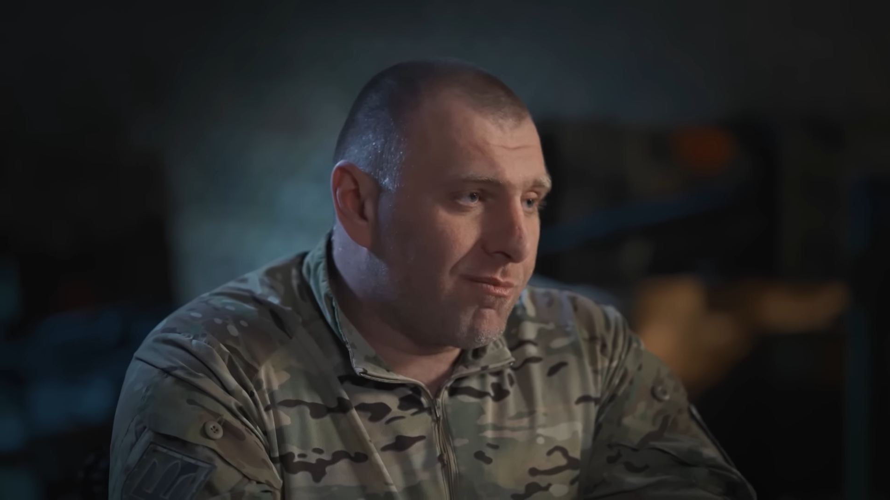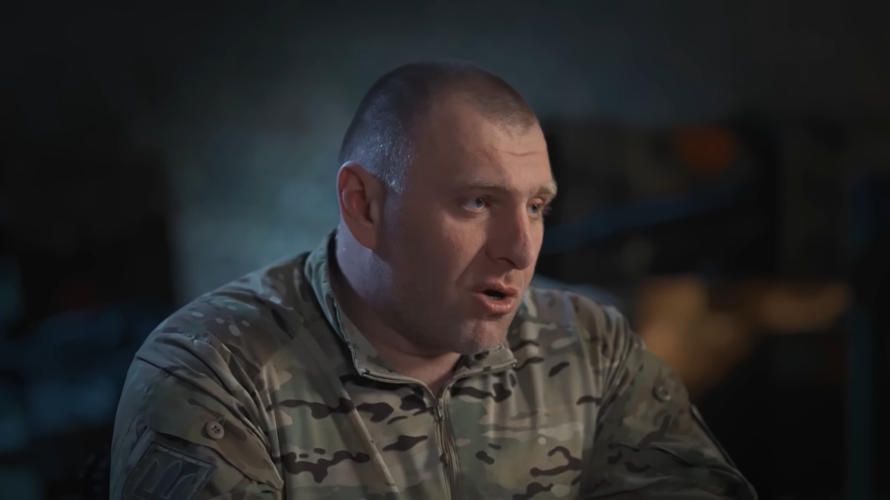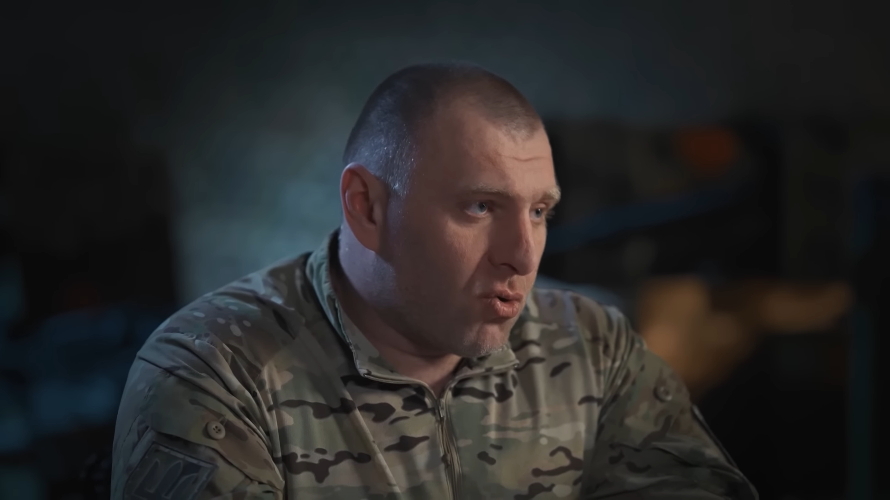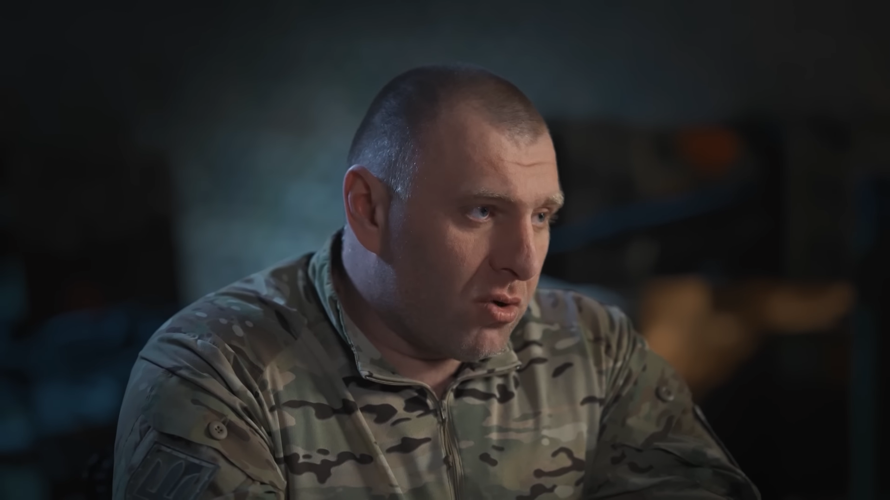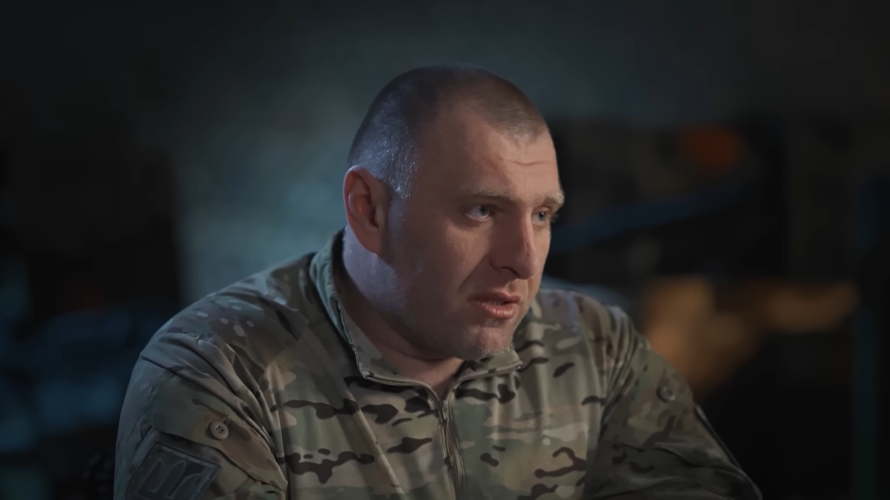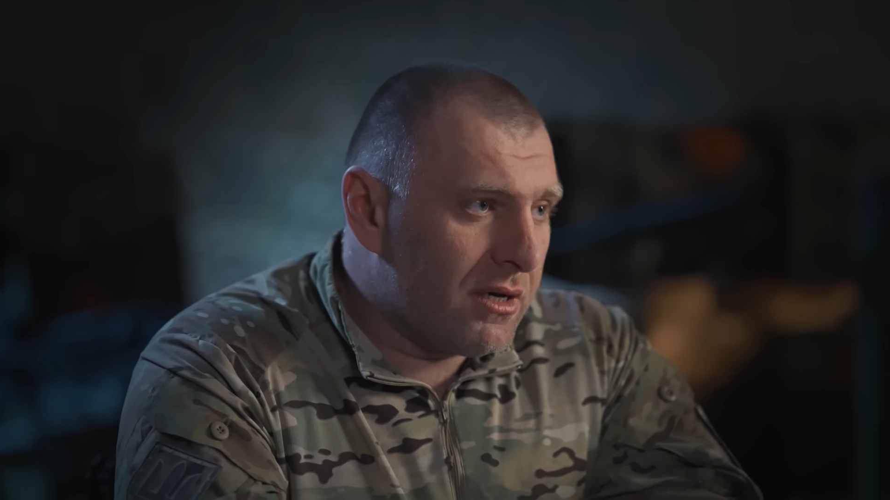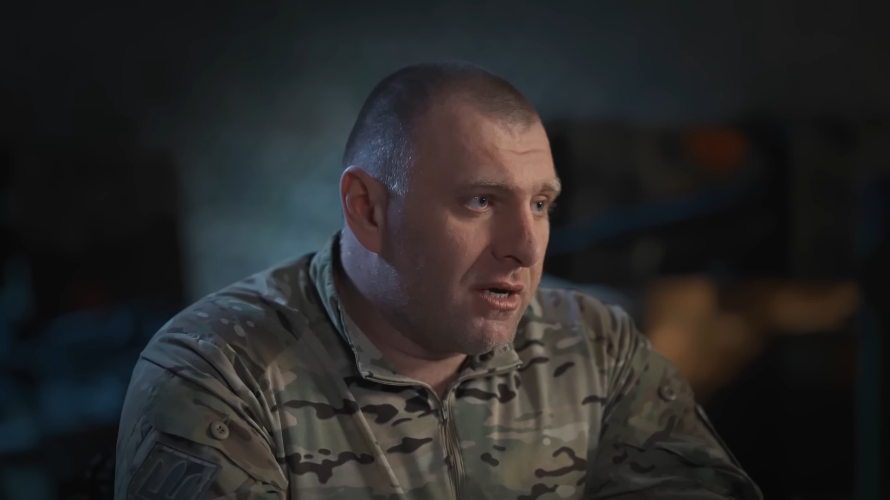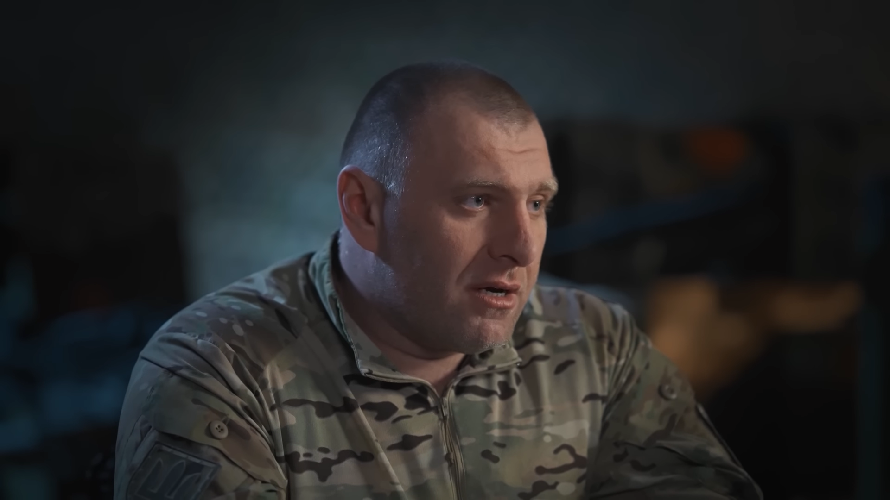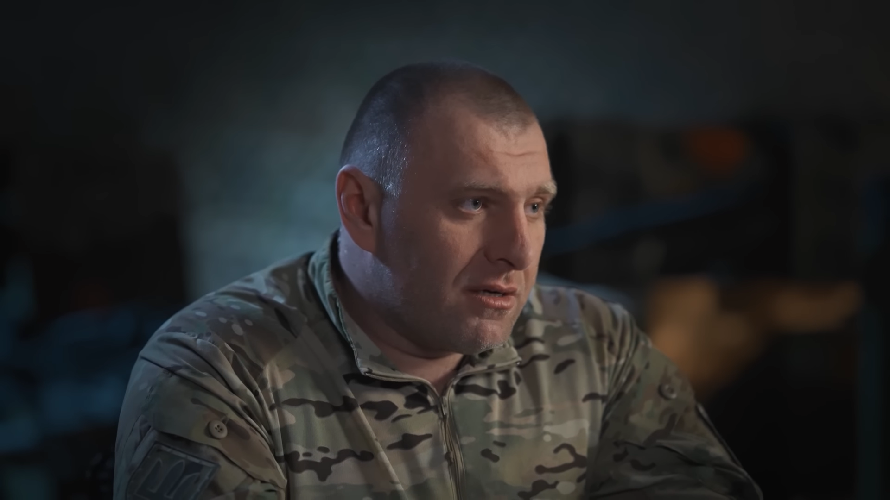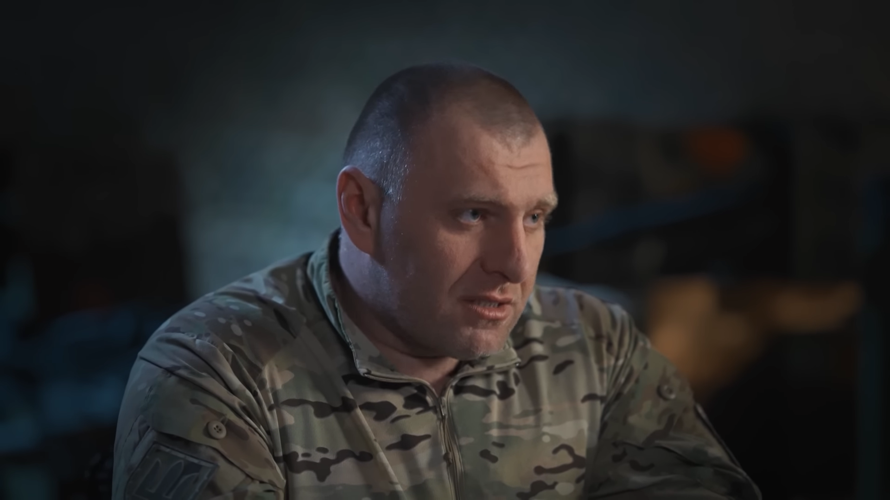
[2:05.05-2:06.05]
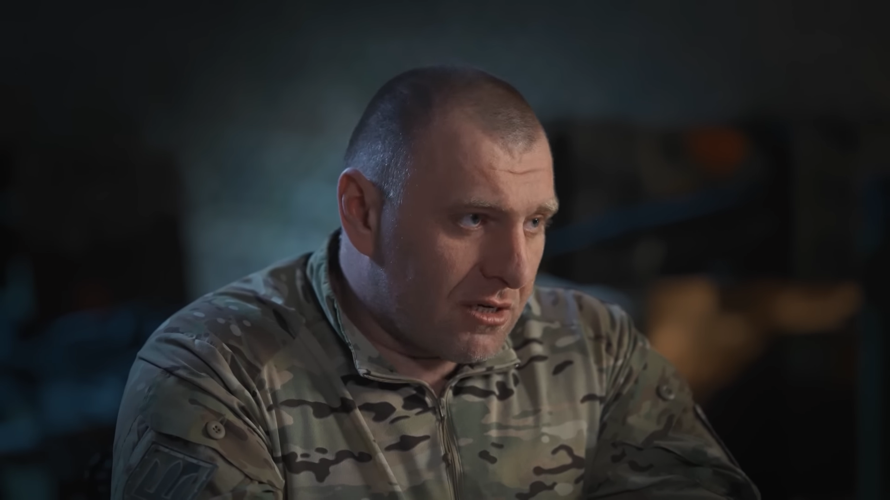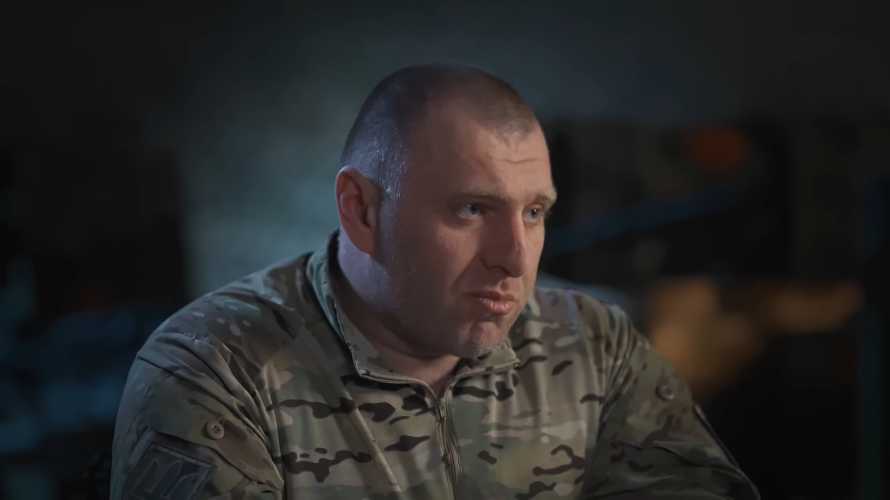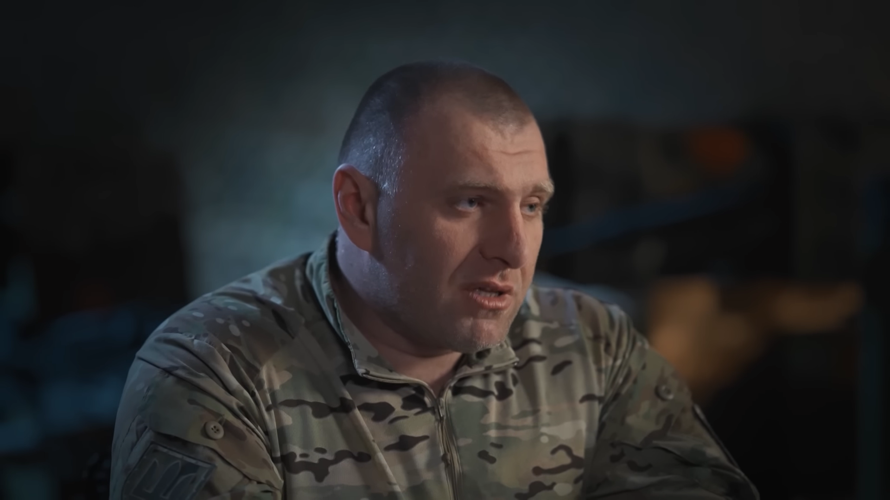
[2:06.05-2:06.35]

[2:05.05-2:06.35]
Our defense forces